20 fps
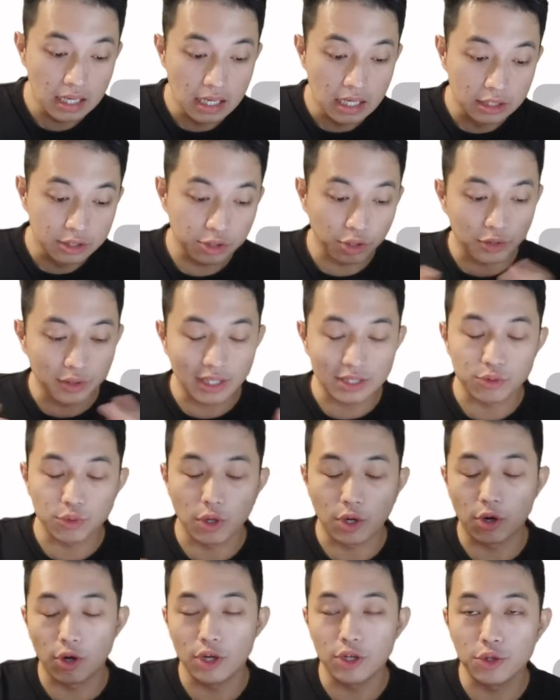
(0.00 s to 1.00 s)
So next, we're
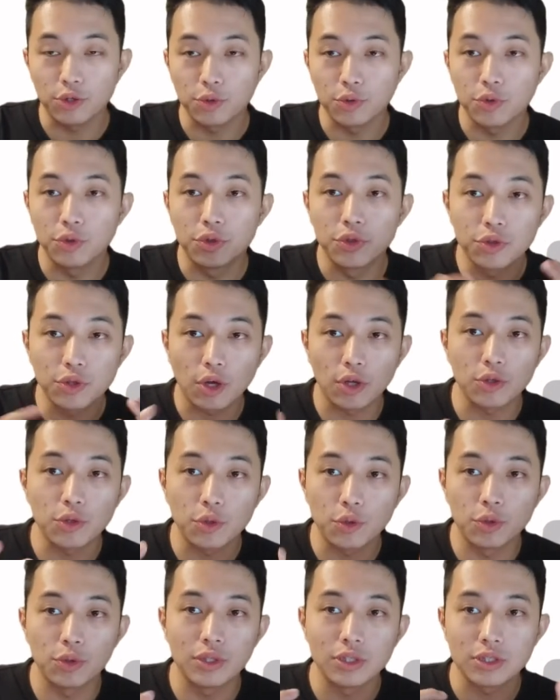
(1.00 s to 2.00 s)
going to
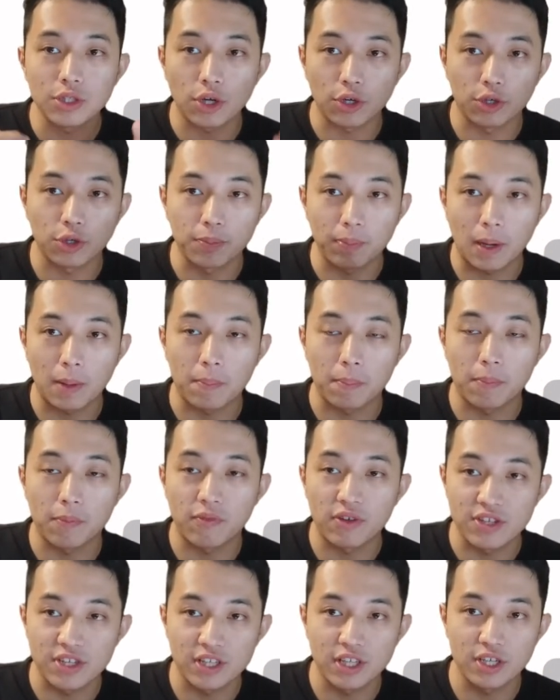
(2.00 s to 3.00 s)
non-owners occupied
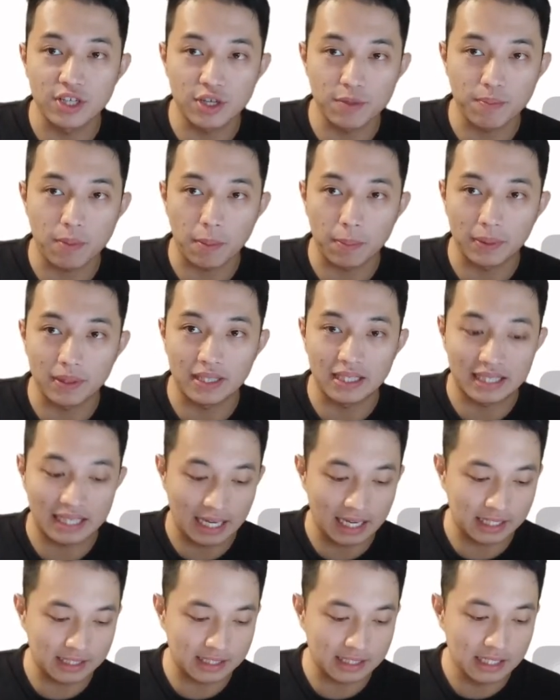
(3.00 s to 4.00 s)
residential property
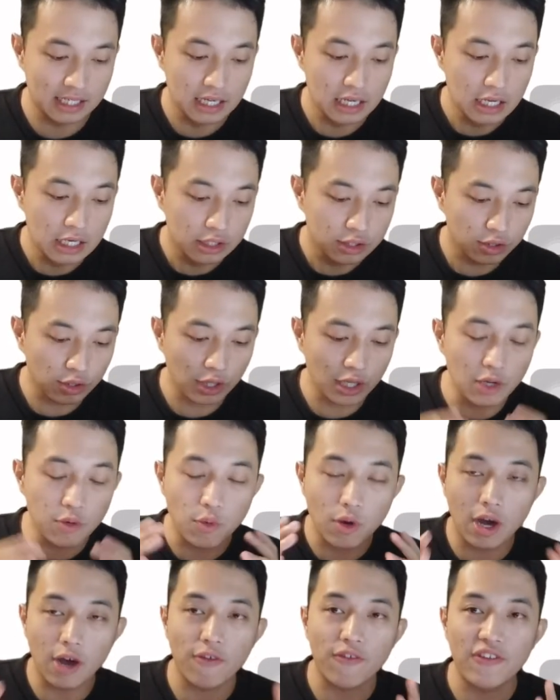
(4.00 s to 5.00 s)
tax. So it
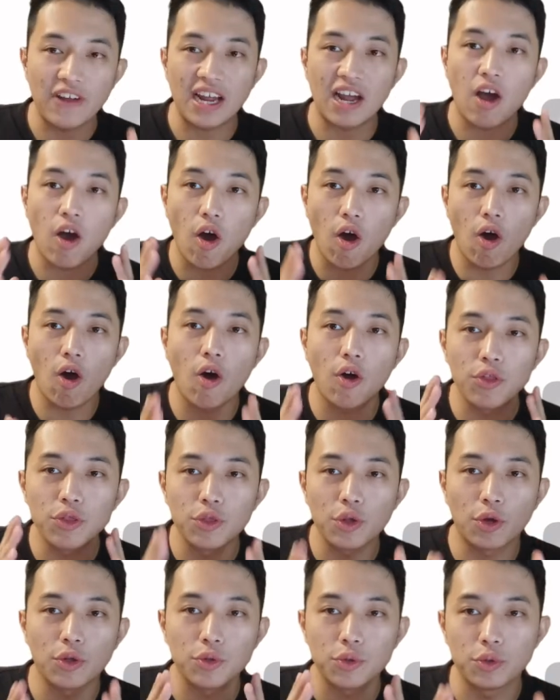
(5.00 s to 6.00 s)
will affect all
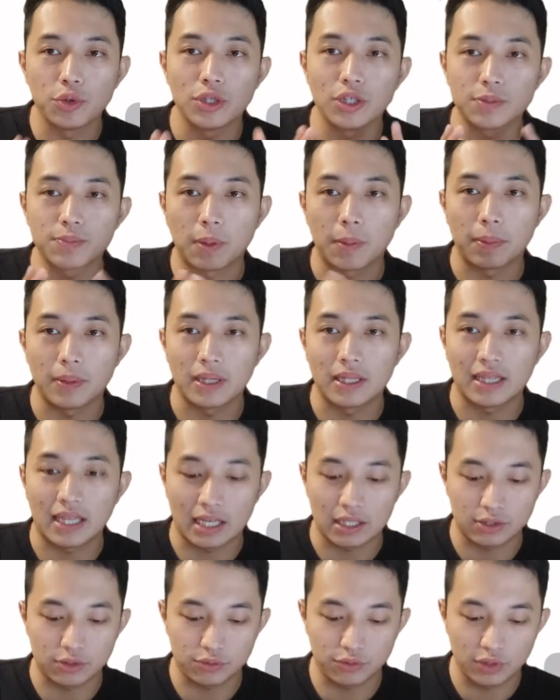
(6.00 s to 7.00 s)
non-owners property
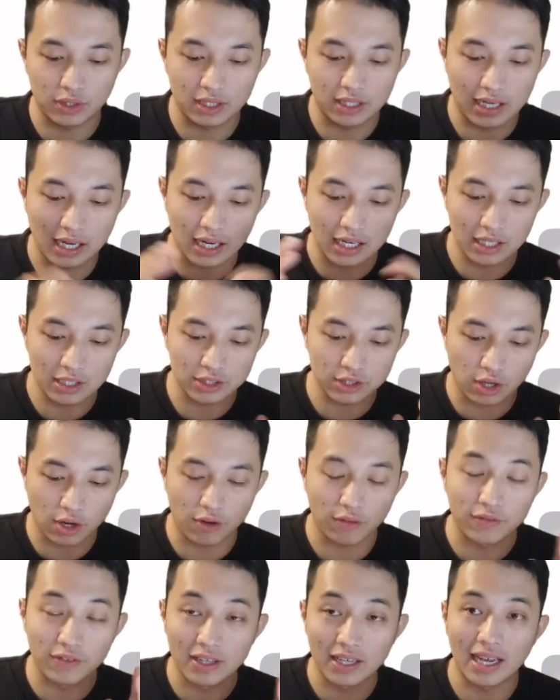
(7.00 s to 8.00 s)
tax regardless
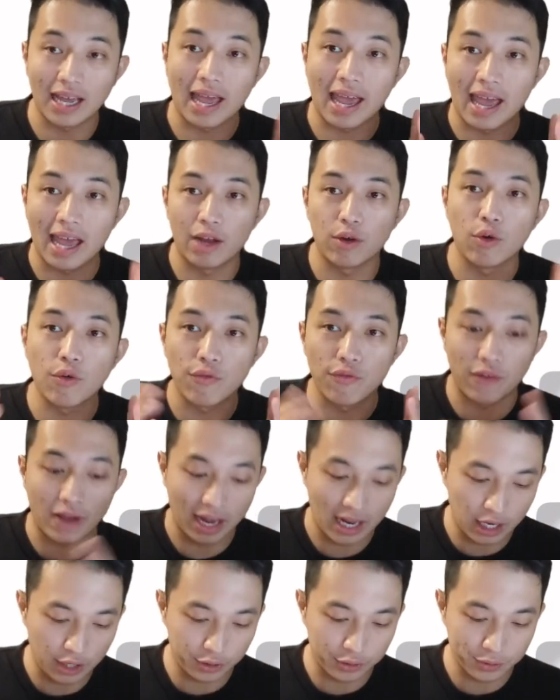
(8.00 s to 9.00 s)
of the annual
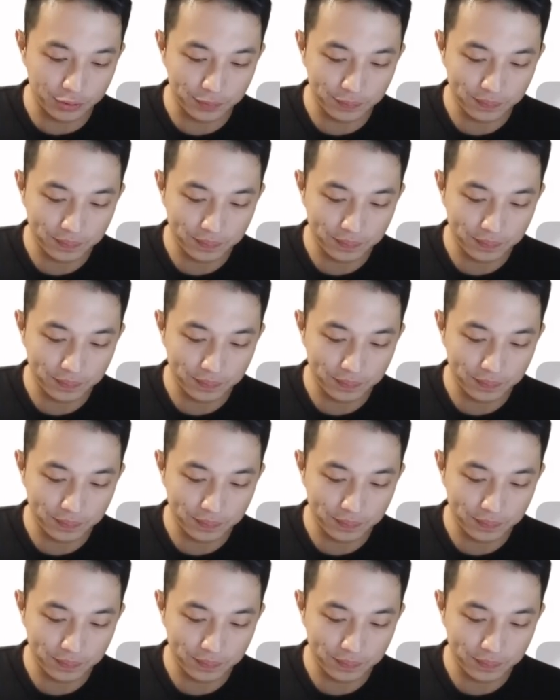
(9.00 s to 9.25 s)
value.